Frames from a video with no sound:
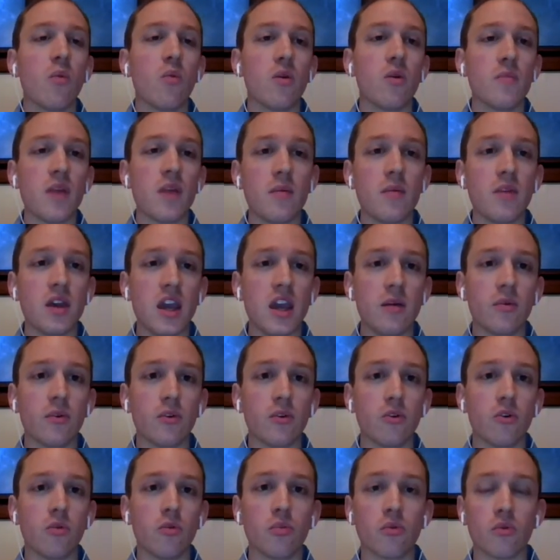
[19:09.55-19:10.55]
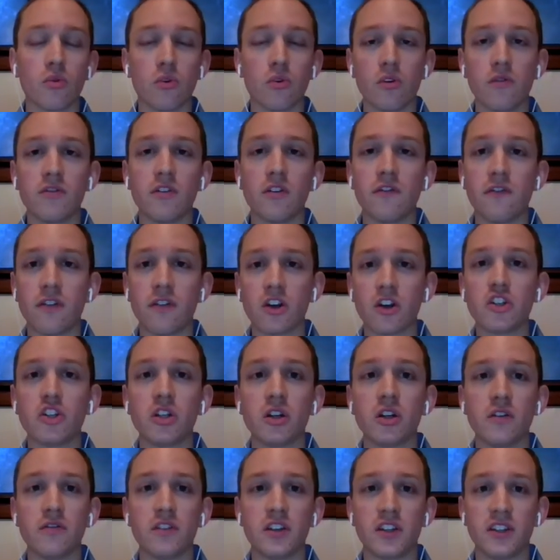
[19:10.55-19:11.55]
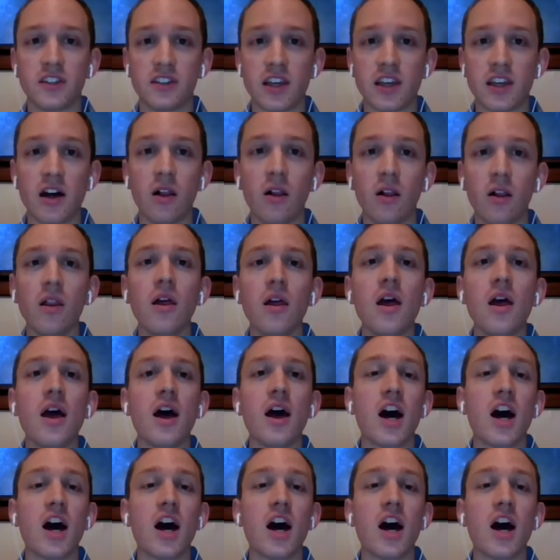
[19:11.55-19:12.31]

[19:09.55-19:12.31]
we may be able to improve the function of the cell.